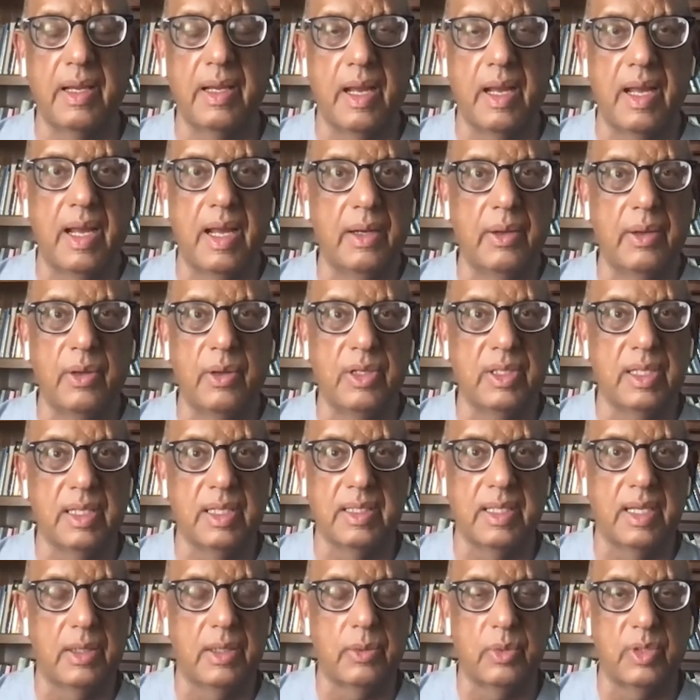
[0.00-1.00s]
I don't
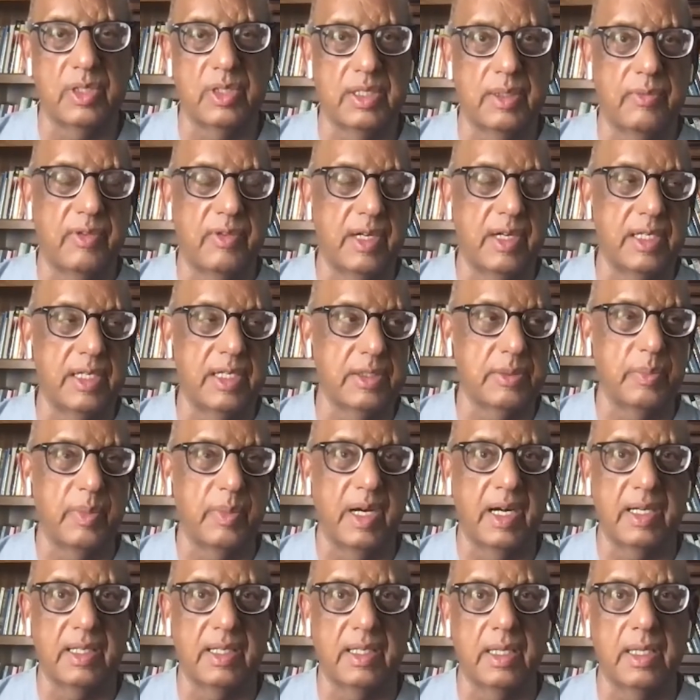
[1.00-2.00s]
think that was a very
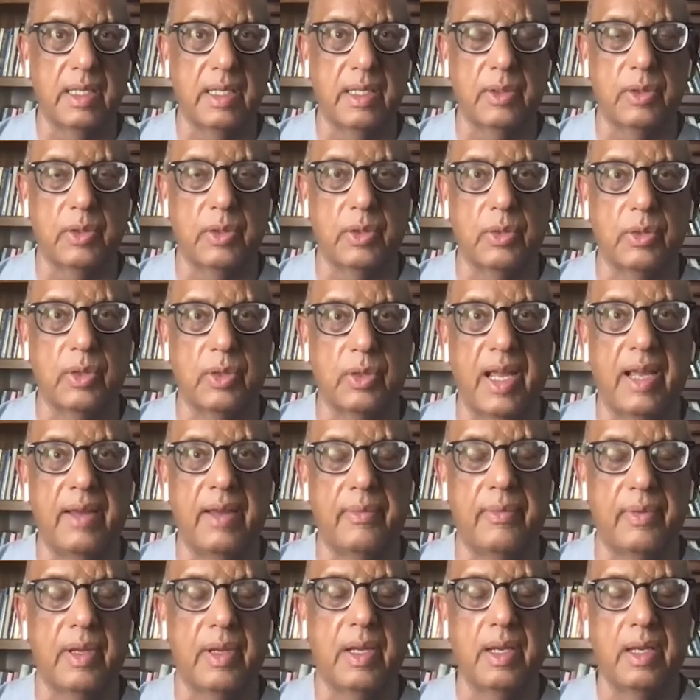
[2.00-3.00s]
smart thing to
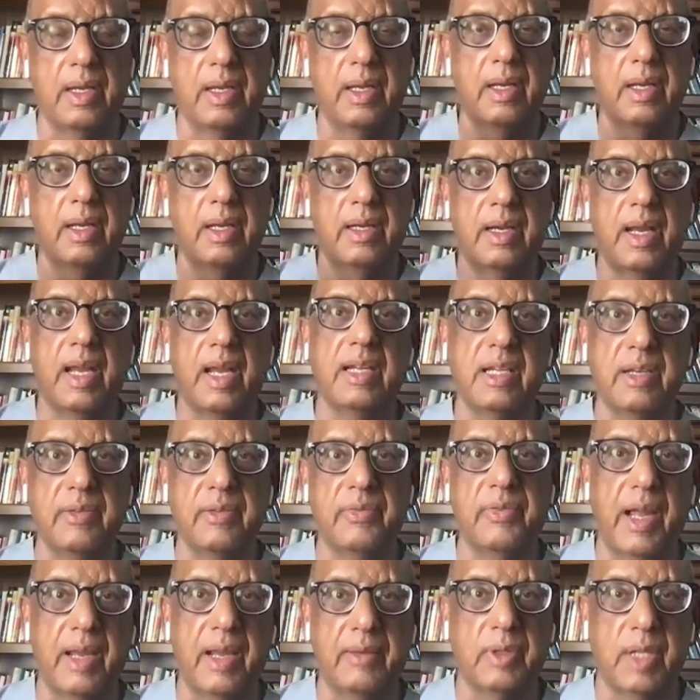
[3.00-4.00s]
have
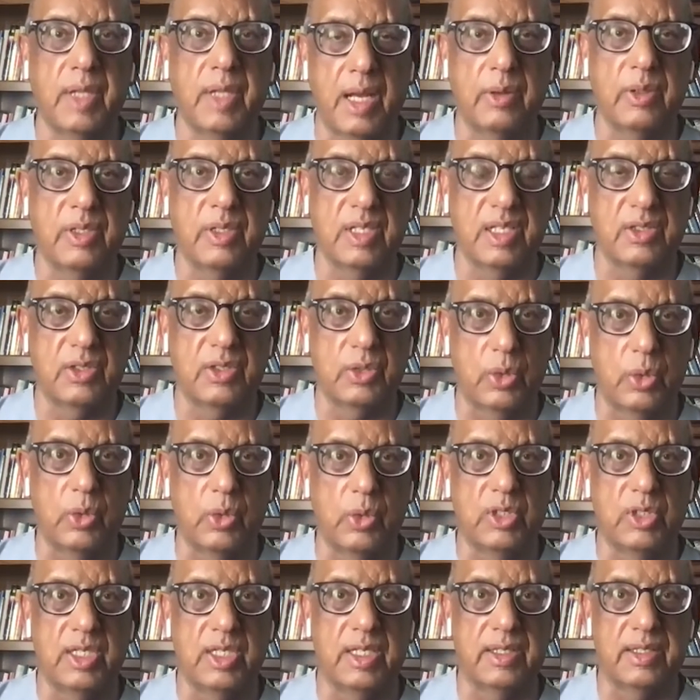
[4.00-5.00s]
95,000
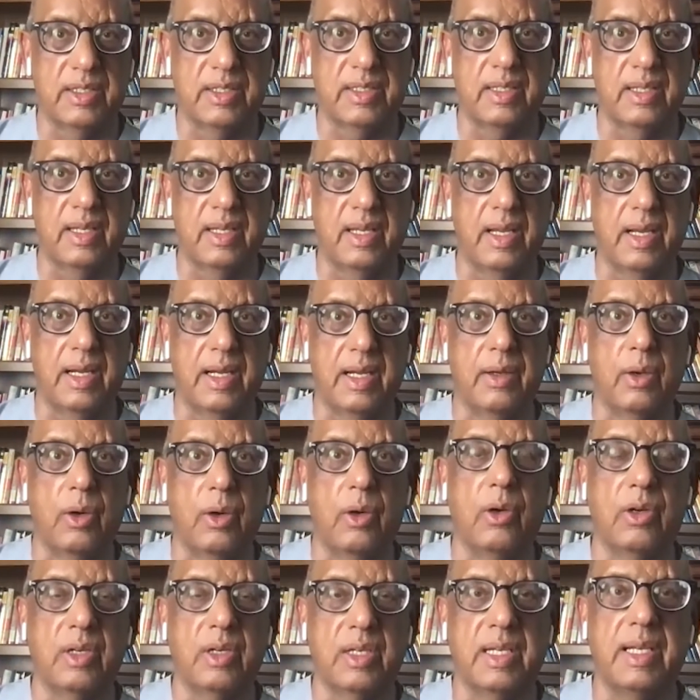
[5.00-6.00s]
soldiers and
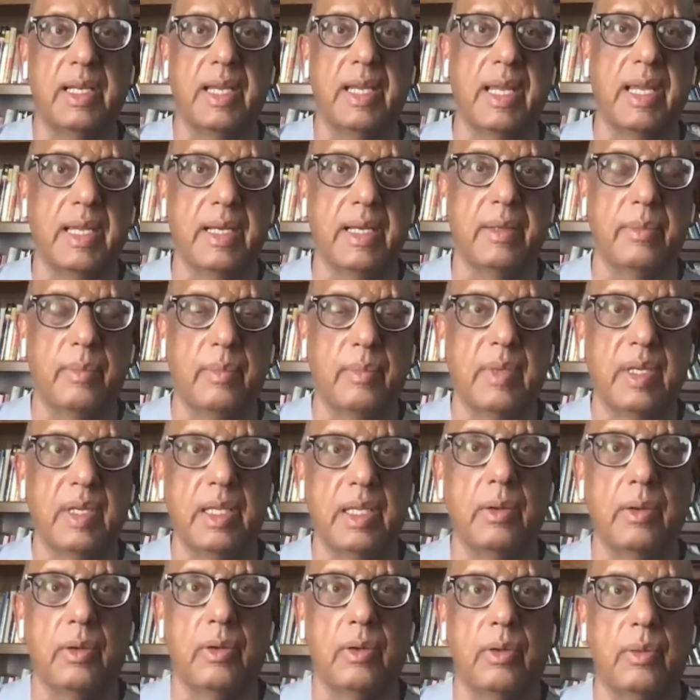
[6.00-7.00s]
not gain, you
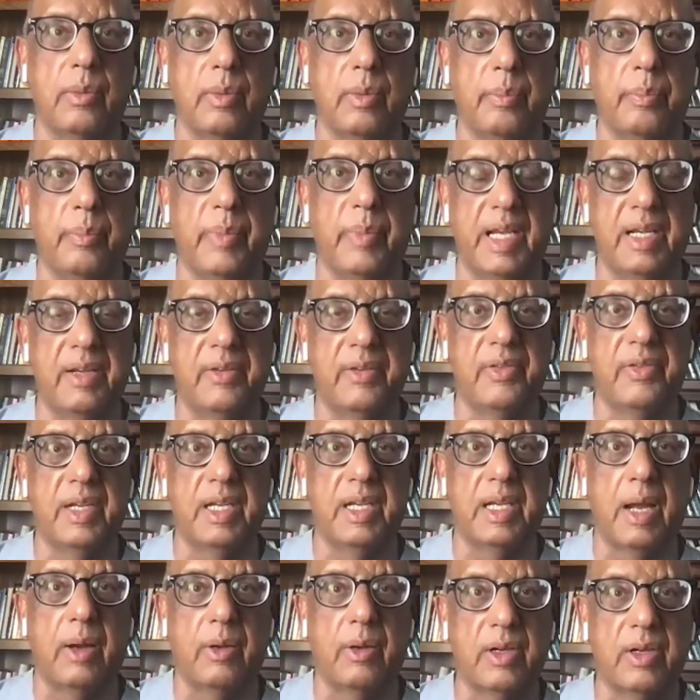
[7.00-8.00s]
know, benefit
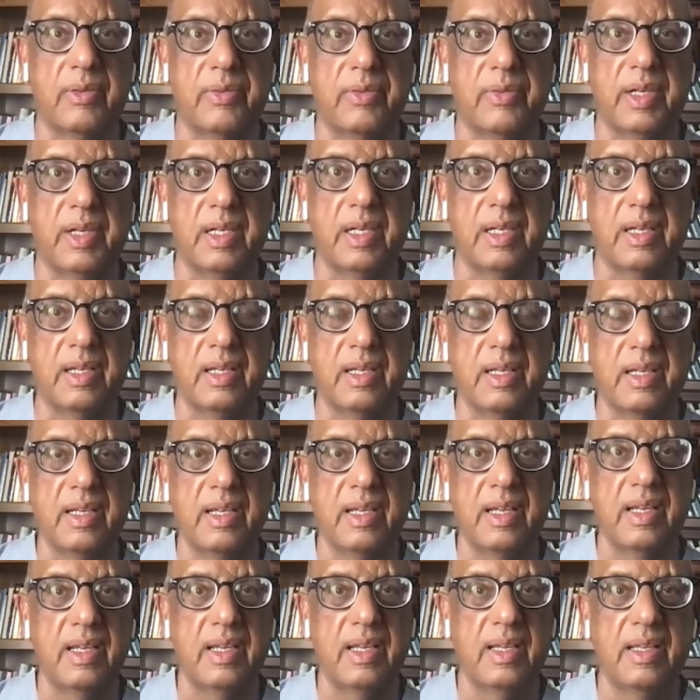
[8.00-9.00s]
out of it.
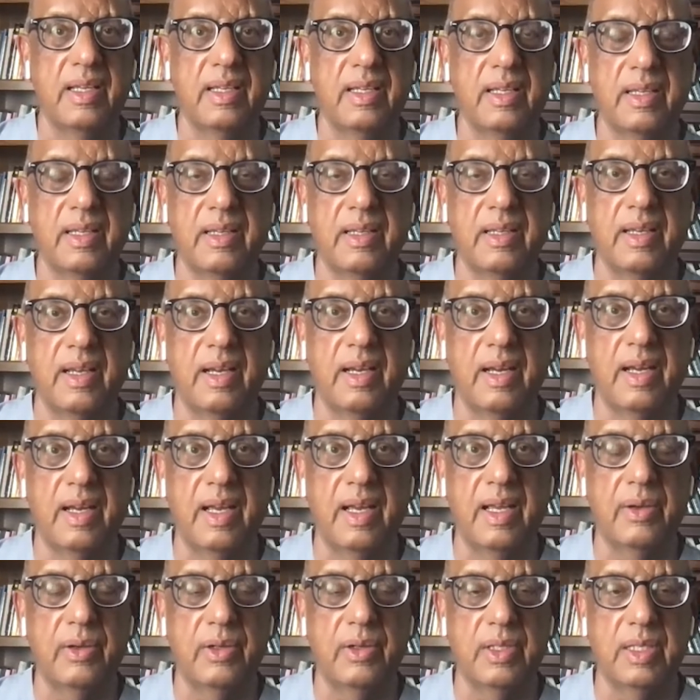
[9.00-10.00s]
I
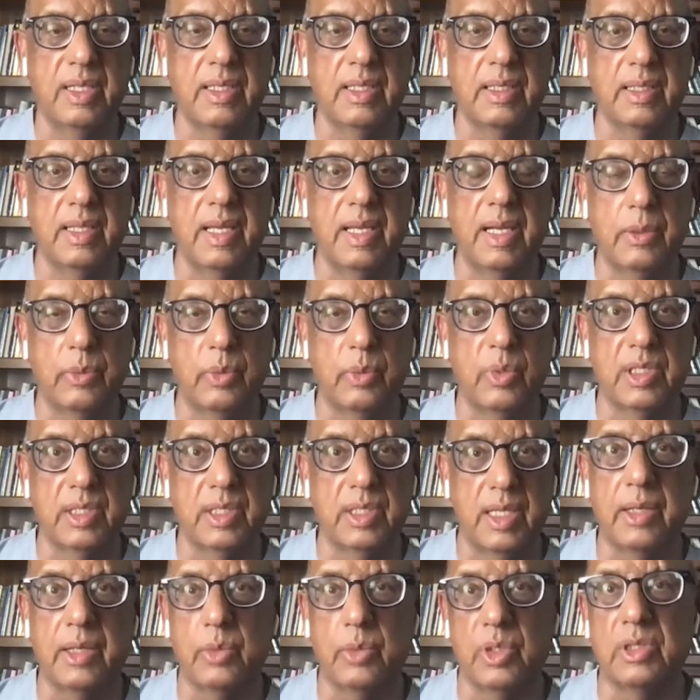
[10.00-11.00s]
don't think
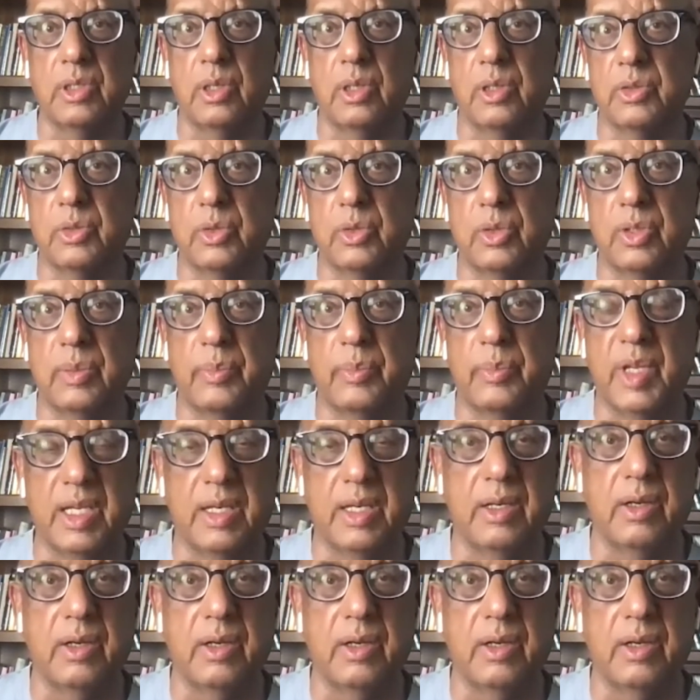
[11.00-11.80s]
that was also a big